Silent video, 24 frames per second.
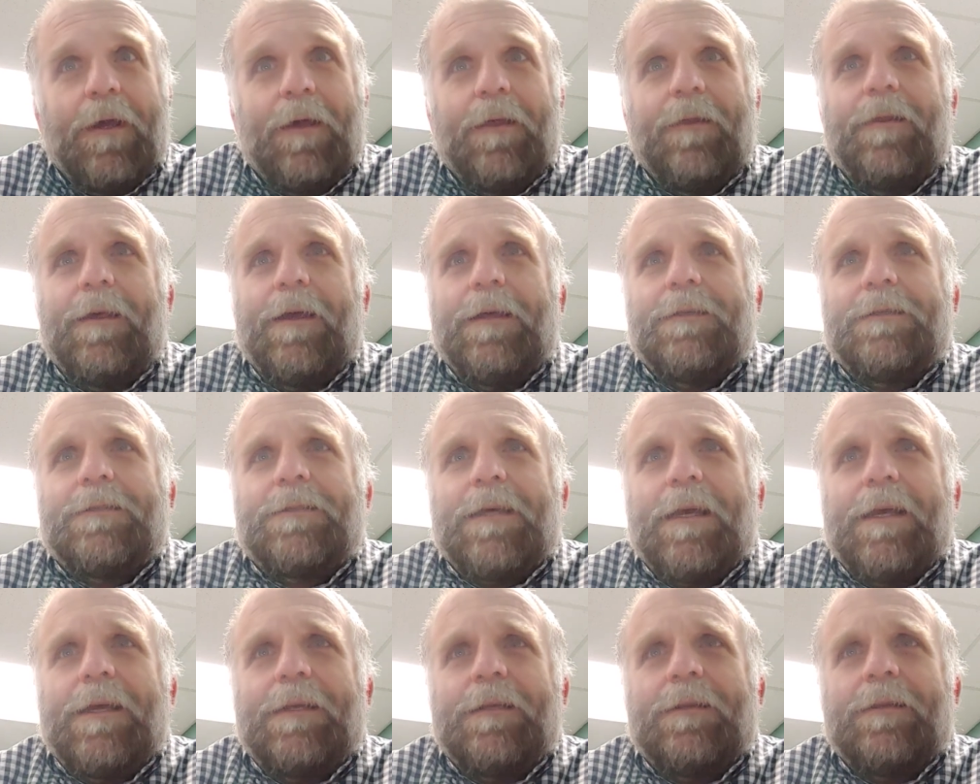Then
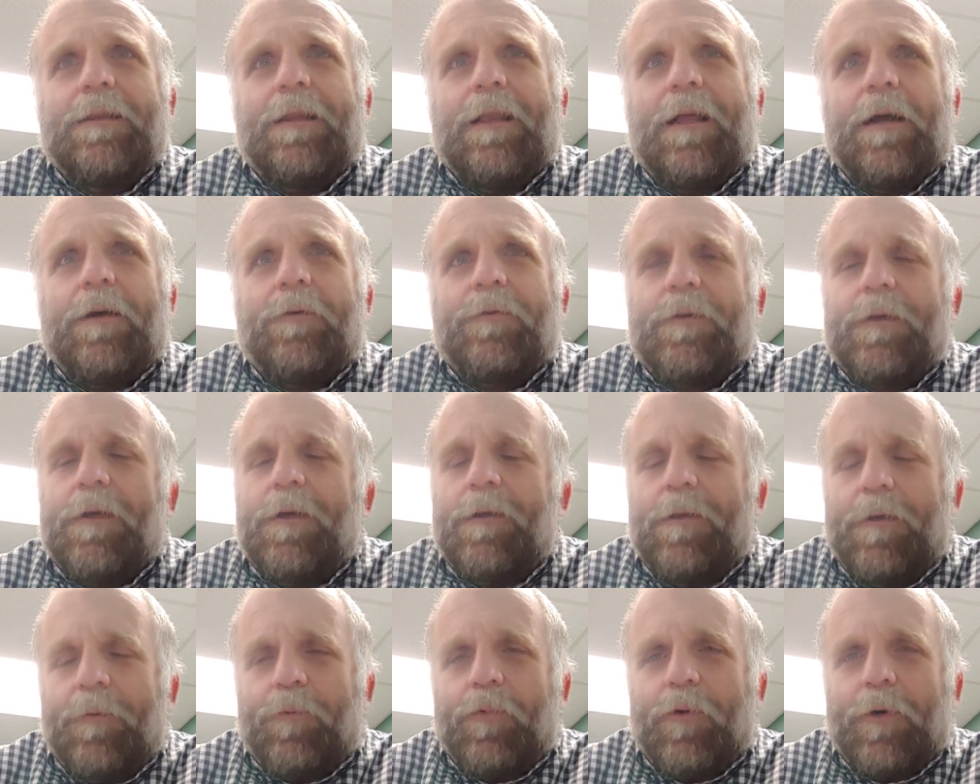Satan left
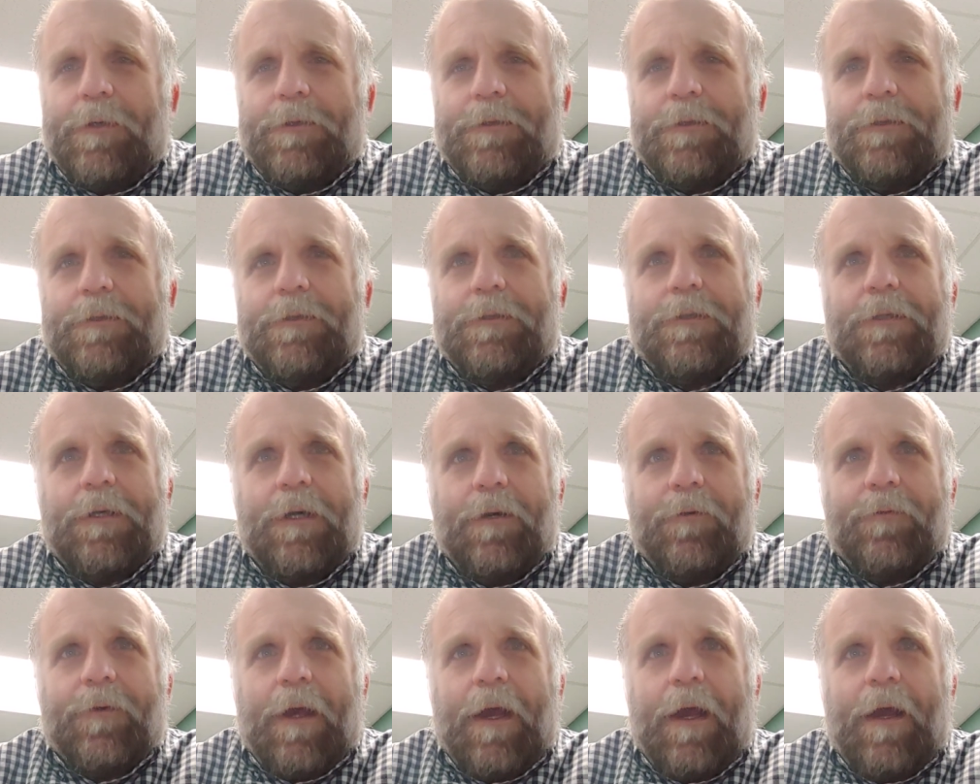the presence
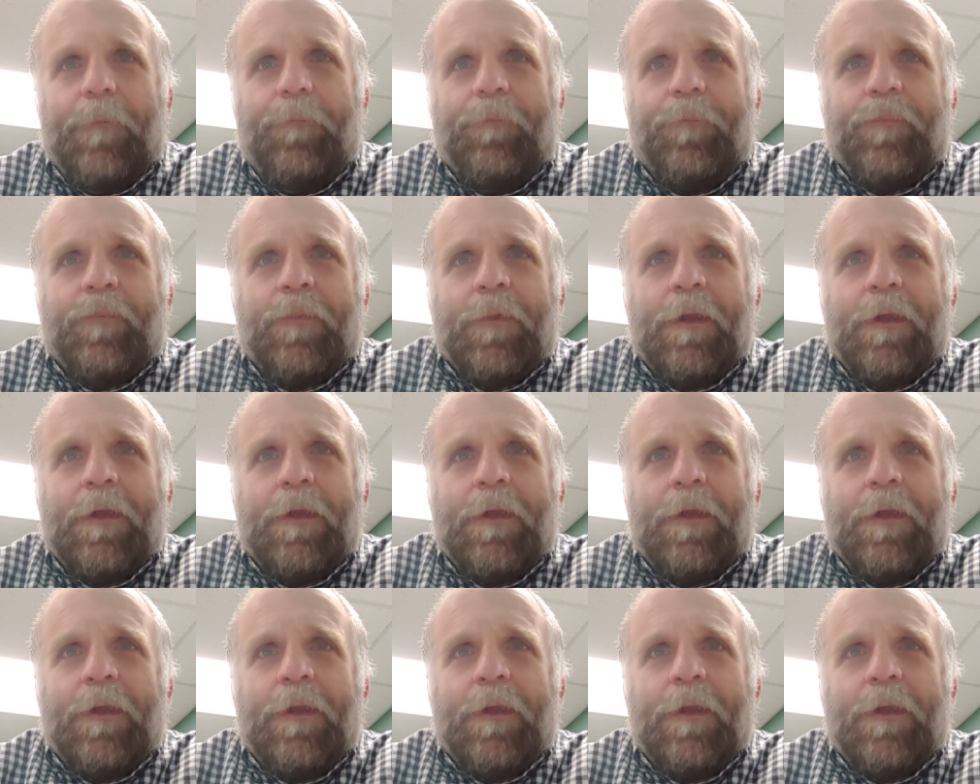of God.